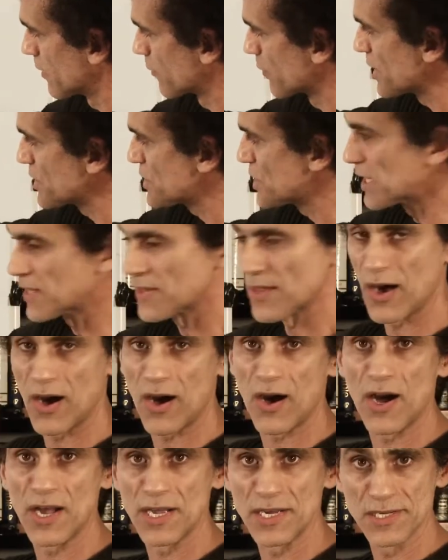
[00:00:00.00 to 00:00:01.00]
reaching the
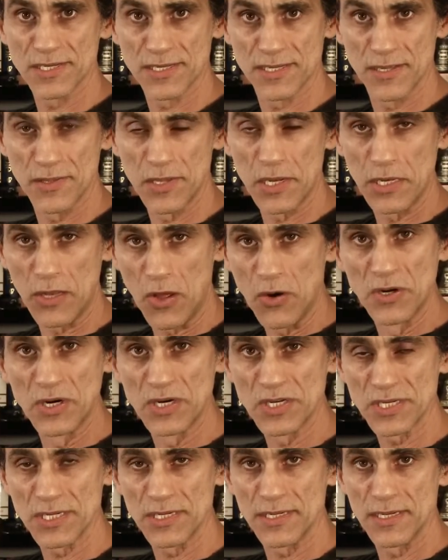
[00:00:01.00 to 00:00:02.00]
highest, the
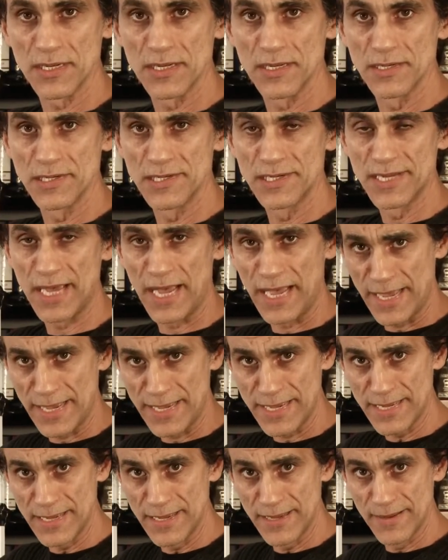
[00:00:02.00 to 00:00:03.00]
longest
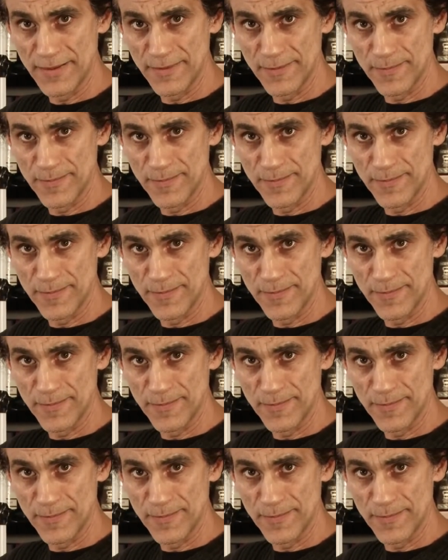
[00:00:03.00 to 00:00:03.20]
day